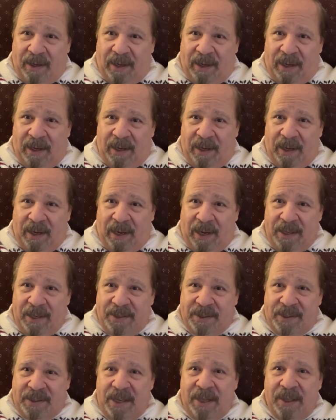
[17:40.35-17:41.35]
I
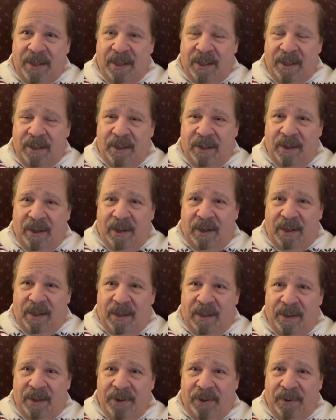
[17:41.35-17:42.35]
see
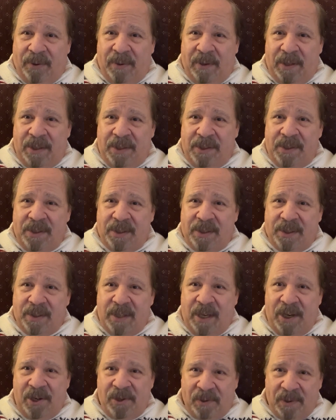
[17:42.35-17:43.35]
that there is
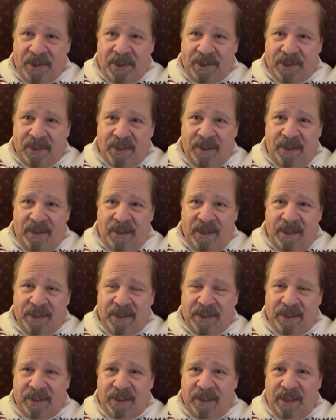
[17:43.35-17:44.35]
interest in
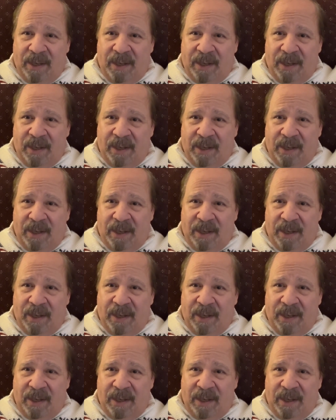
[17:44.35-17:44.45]
this